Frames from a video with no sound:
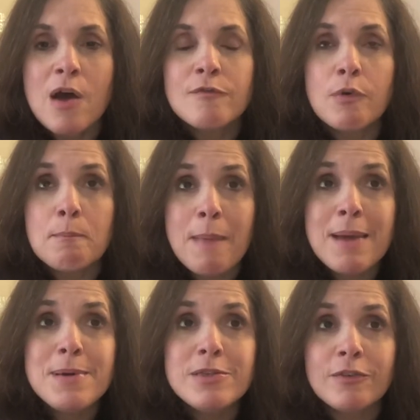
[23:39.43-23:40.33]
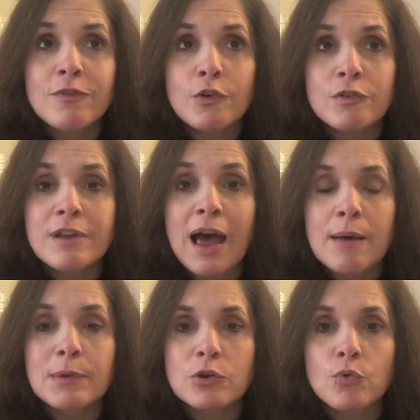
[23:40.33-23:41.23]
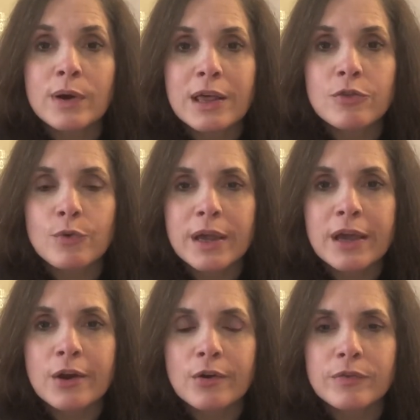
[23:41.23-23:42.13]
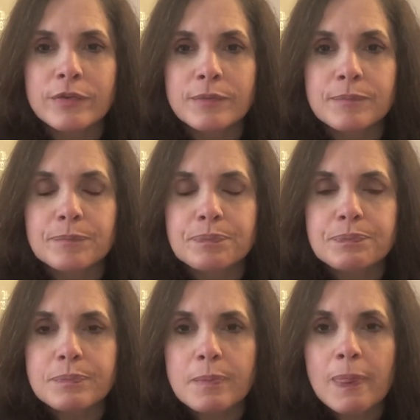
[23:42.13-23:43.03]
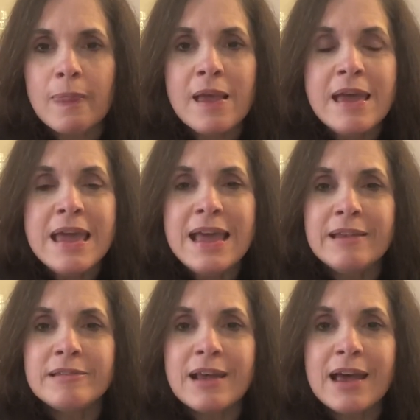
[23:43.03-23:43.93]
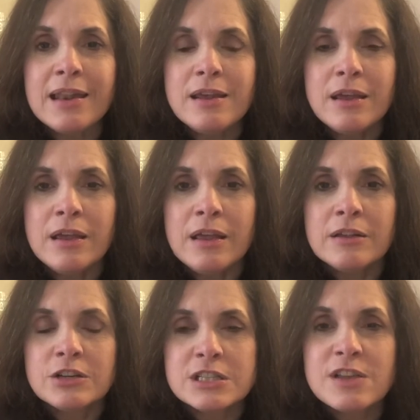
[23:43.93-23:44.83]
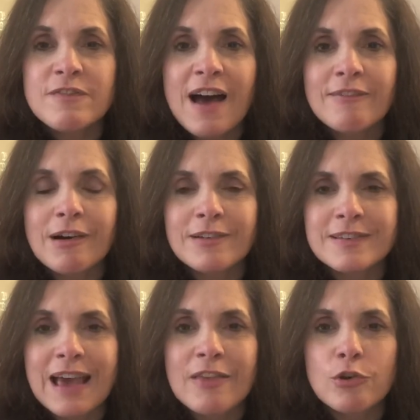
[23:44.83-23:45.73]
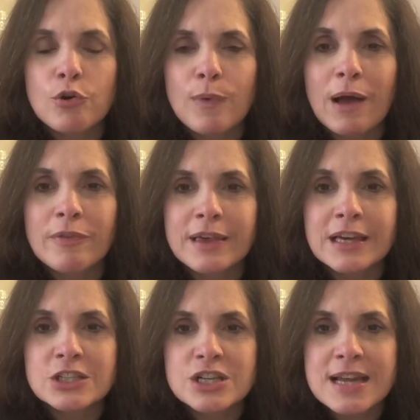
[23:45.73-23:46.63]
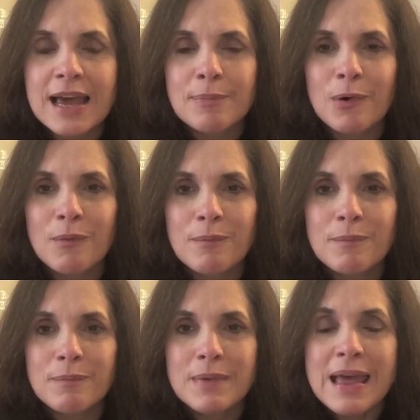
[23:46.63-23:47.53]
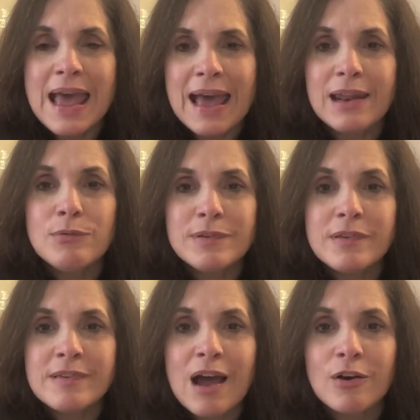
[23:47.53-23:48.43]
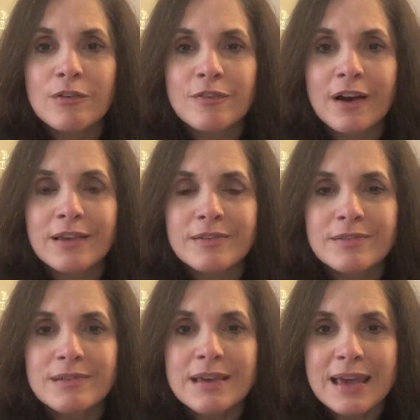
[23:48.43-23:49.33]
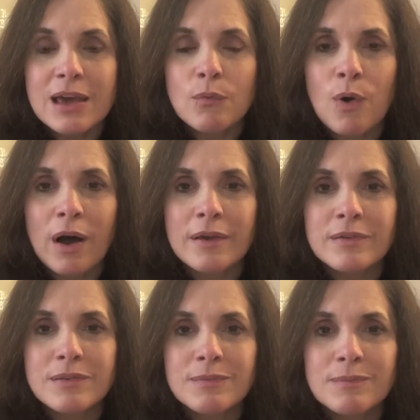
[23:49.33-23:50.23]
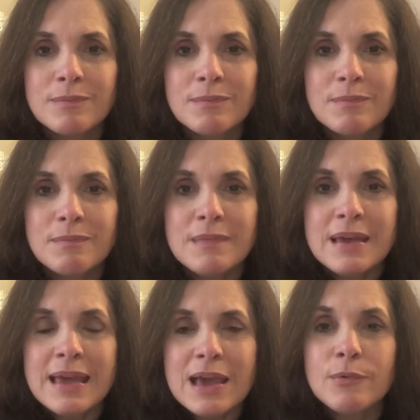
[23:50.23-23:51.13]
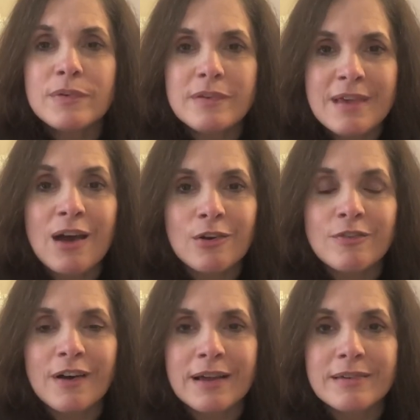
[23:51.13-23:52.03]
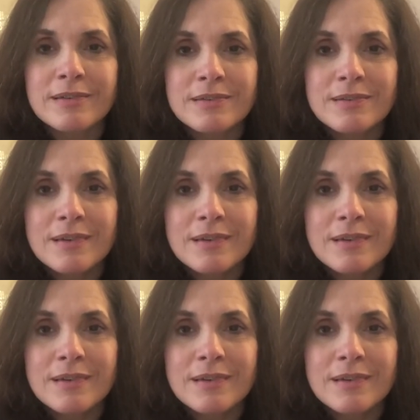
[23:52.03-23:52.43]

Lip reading: for maybe the first time in 23 years. Instead, just the 5 of us gathered around the kitchen table. And it was a sacrifice. It was. It was a sacrifice.